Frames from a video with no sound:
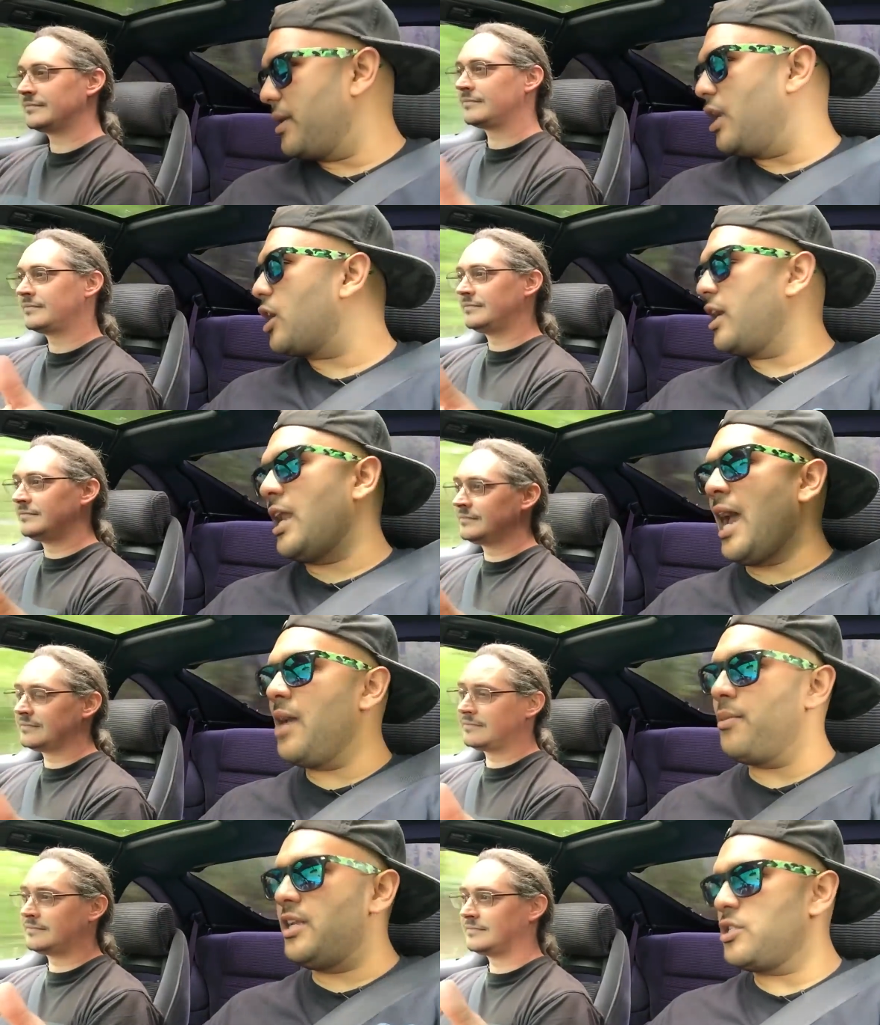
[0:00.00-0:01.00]
Speaker 1: to be looking at
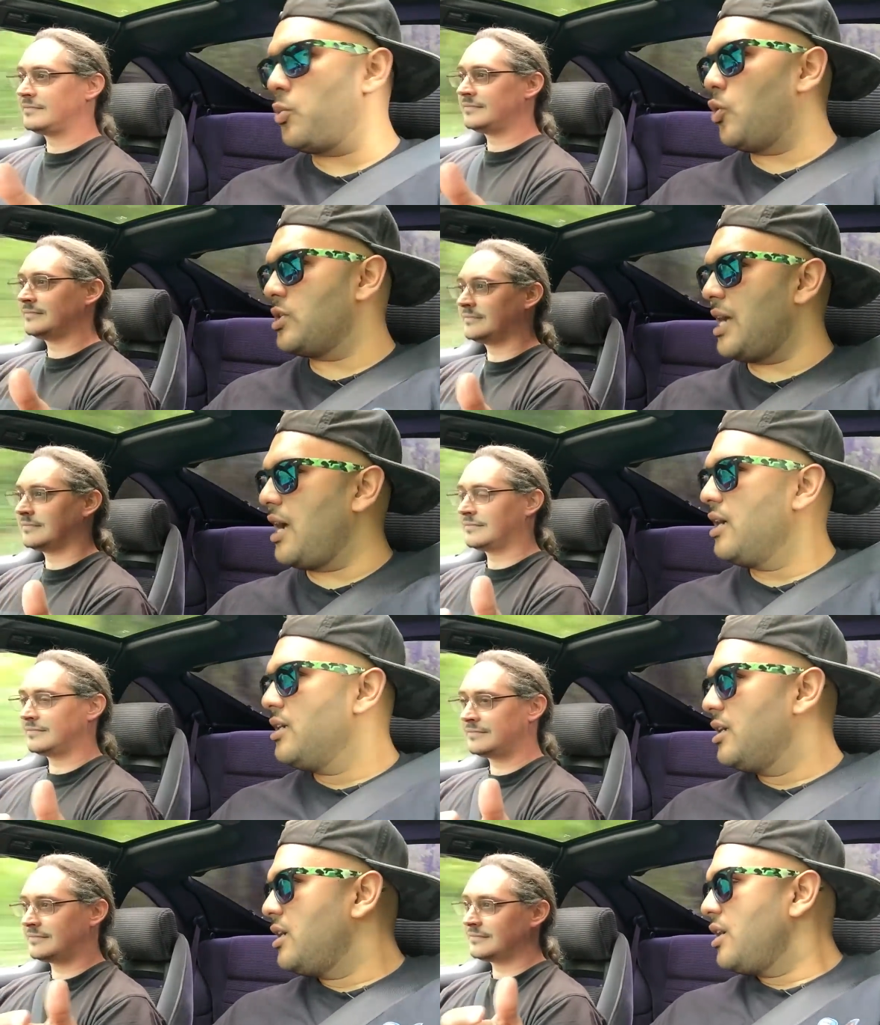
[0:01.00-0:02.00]
aiming it towards that
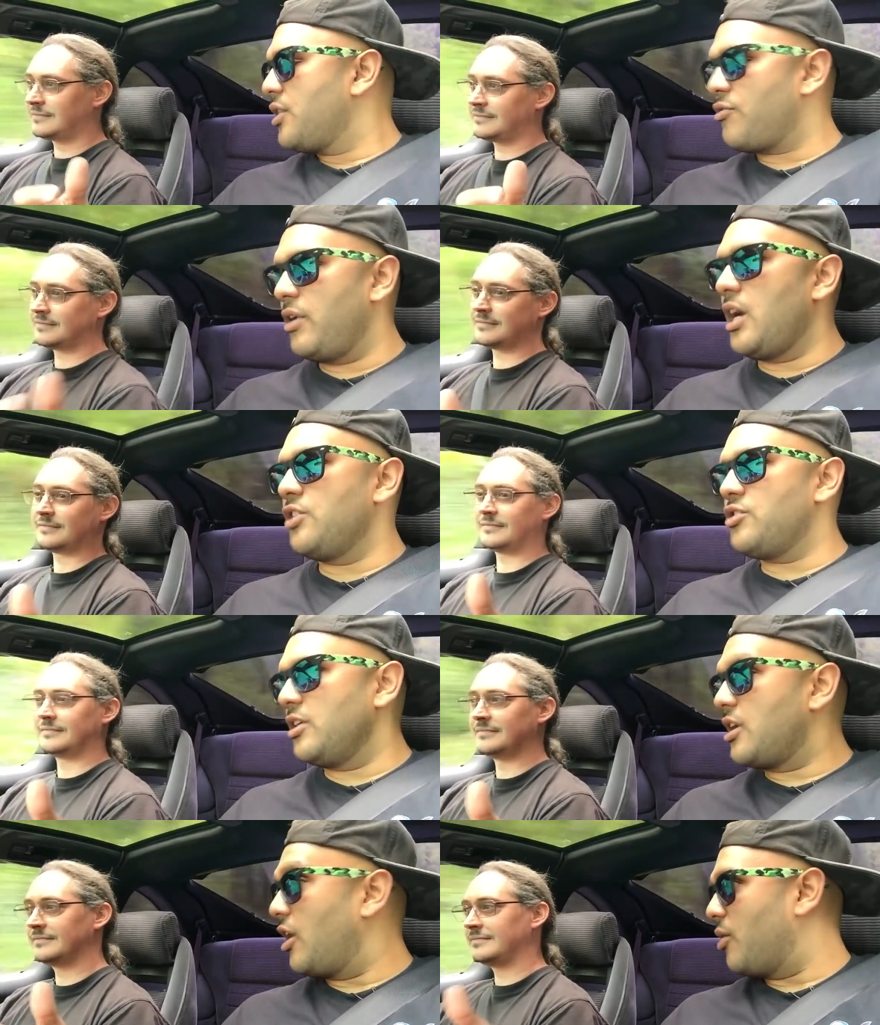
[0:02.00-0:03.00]

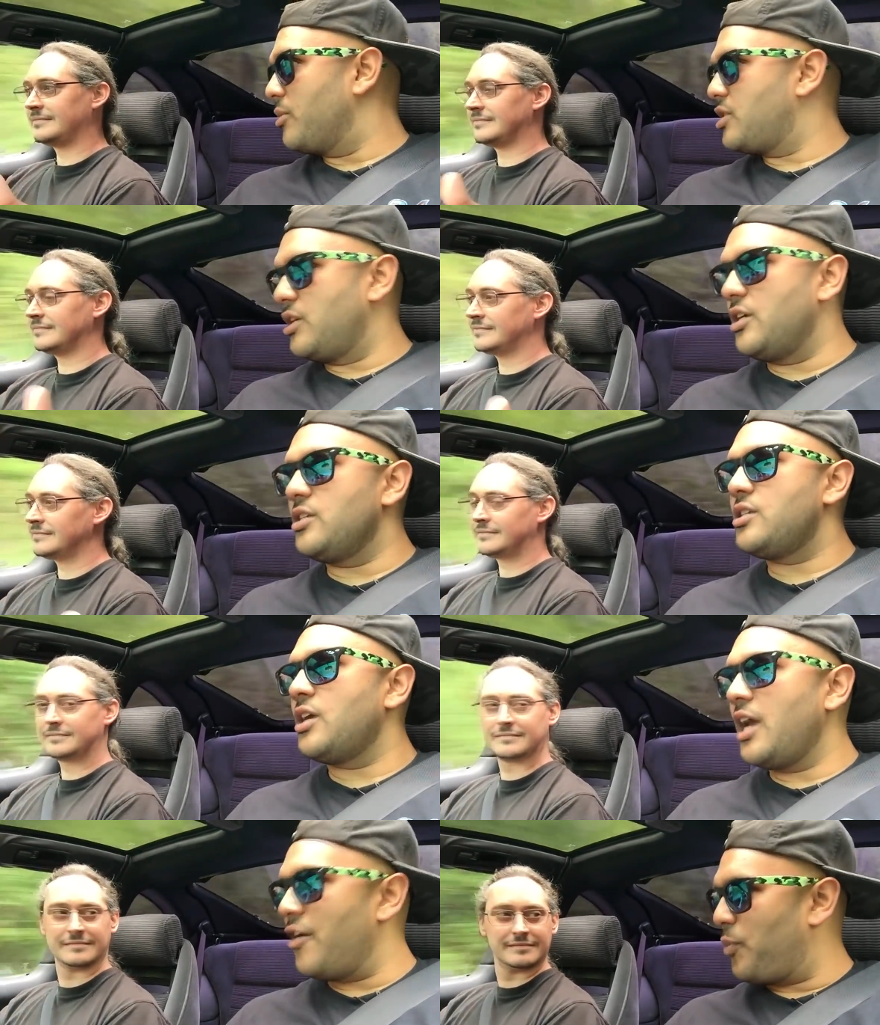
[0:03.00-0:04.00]
300
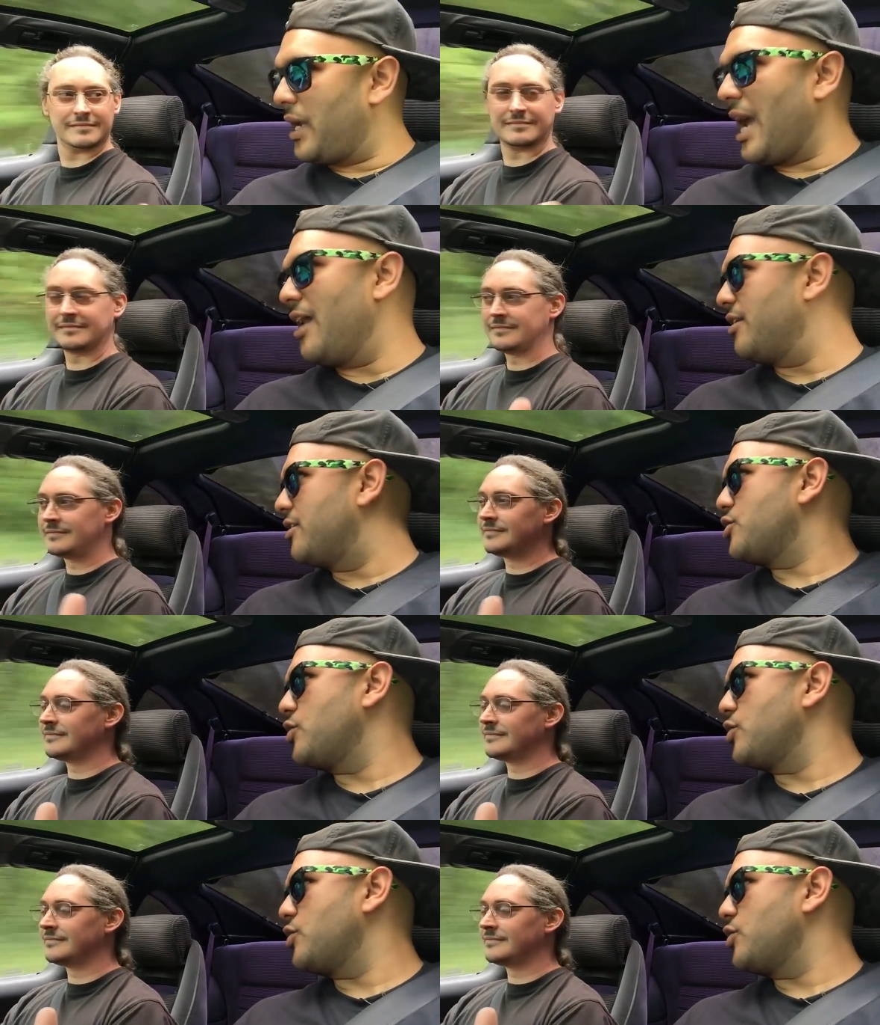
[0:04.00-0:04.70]
kilometers, if we can,